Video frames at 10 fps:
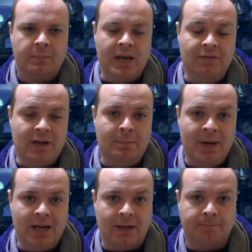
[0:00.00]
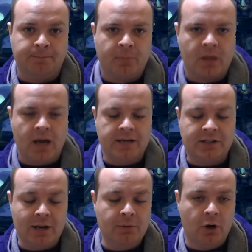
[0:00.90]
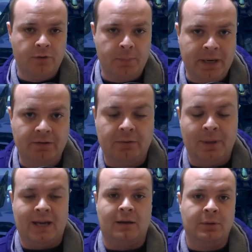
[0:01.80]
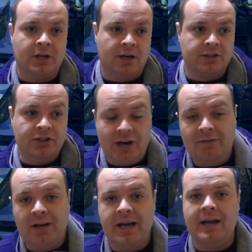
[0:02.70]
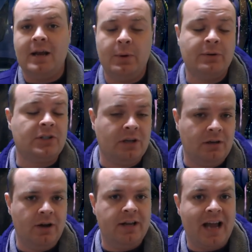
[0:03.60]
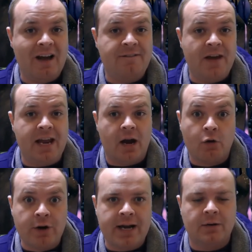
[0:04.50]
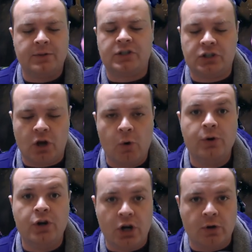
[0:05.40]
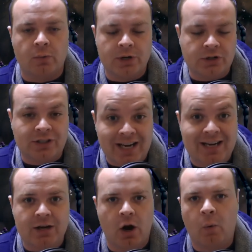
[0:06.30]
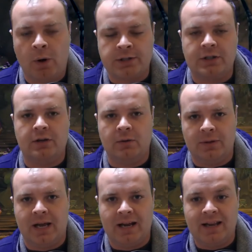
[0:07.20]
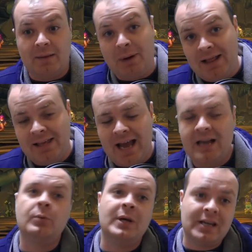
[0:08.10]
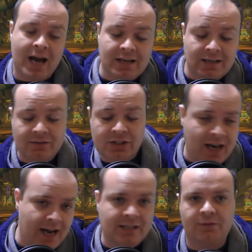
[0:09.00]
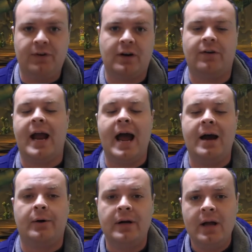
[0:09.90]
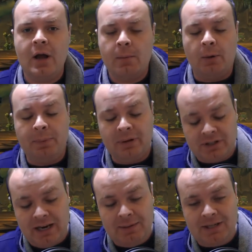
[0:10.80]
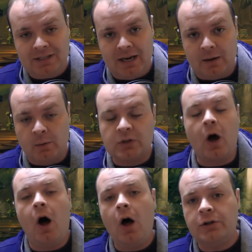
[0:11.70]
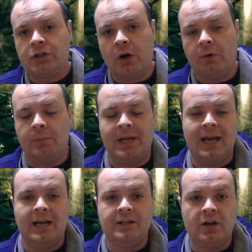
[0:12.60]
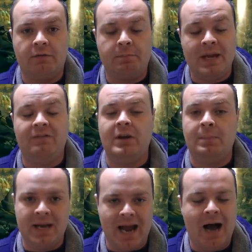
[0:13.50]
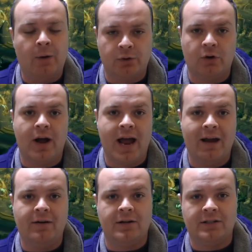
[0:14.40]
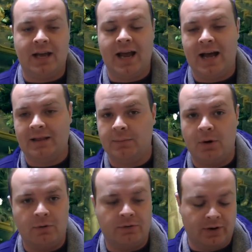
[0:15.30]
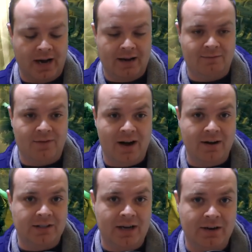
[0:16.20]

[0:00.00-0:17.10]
PvP. I skimmed over PvP because generally we were still learning our feet. Arena was so new, we just didn't know what to do with it. And then by the end, we kind of started to figure it out. But TBC was also the beginnings of PvP outdoor areas. They had them over in various